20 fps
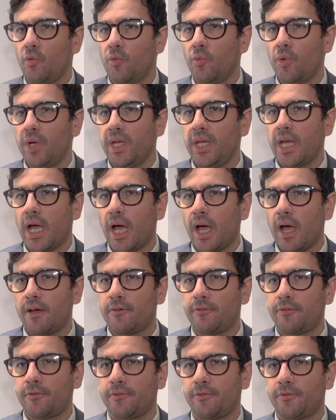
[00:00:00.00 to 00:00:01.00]
We
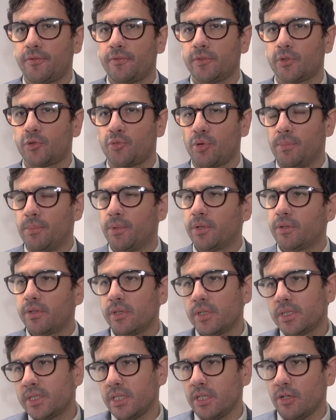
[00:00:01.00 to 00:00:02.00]
have
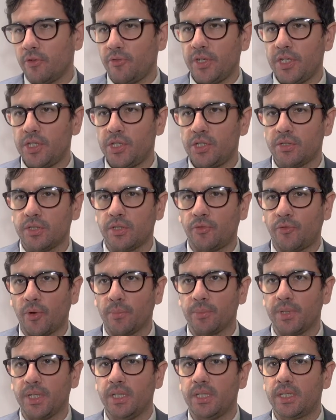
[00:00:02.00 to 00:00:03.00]
tremendous innovations
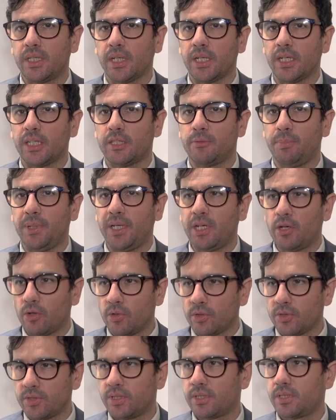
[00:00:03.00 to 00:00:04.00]
from the internet
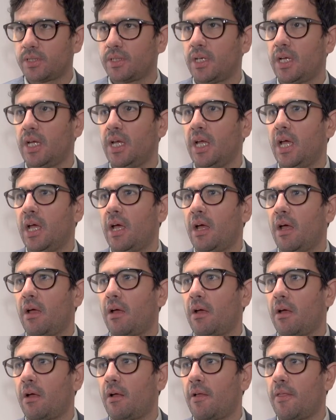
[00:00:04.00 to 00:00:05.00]
because
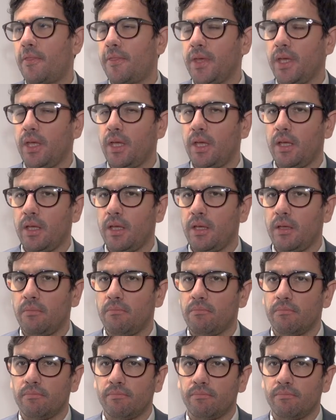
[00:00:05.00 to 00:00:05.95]
there